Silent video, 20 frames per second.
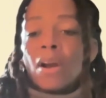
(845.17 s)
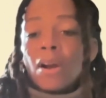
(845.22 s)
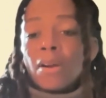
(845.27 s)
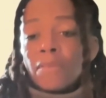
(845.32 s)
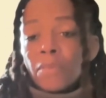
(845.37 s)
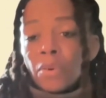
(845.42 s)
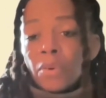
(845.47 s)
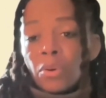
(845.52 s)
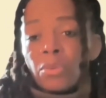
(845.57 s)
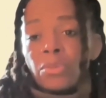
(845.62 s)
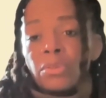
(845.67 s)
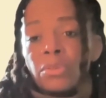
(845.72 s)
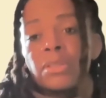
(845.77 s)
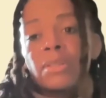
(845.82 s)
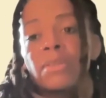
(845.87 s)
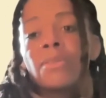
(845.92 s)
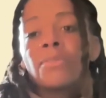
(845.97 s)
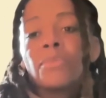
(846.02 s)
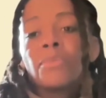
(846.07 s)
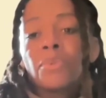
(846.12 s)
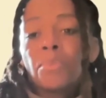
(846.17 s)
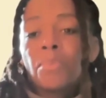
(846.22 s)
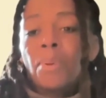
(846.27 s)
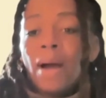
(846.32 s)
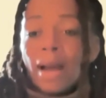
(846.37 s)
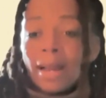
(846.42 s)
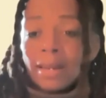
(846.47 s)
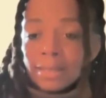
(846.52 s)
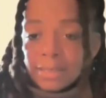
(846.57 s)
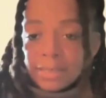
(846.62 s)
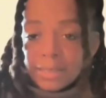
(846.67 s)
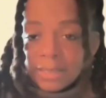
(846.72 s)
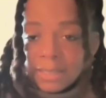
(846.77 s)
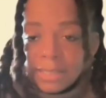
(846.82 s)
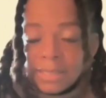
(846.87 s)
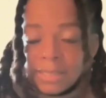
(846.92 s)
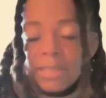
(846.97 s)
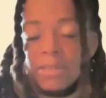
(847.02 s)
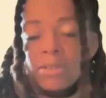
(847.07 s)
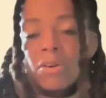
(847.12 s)
or vote for
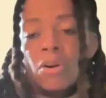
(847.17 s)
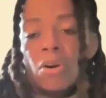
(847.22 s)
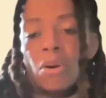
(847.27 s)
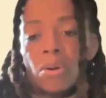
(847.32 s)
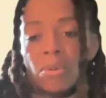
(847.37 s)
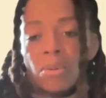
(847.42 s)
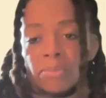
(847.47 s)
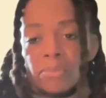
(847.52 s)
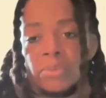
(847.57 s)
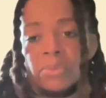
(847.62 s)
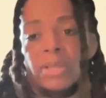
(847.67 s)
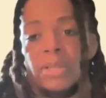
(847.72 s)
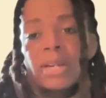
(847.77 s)
policies that are harmful,